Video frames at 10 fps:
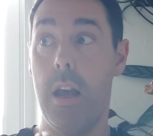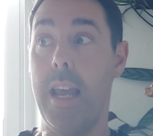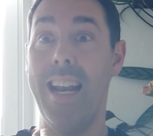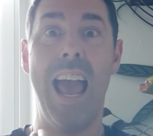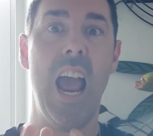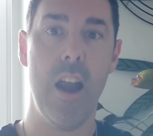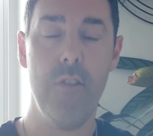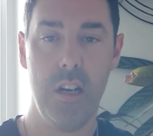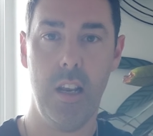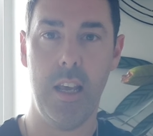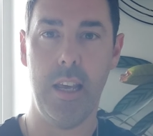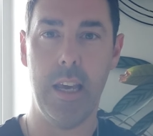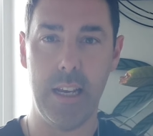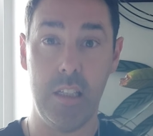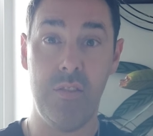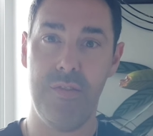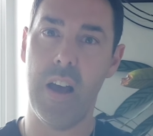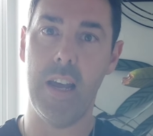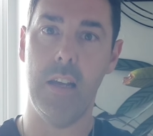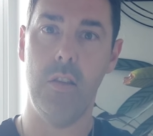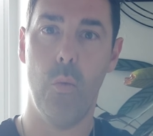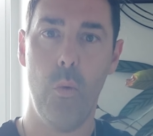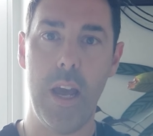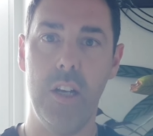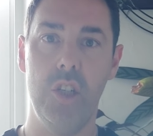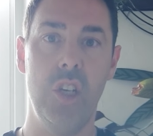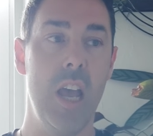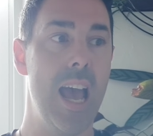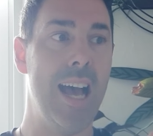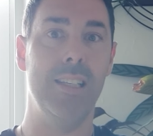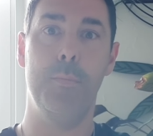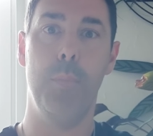inherently is fae. The witch has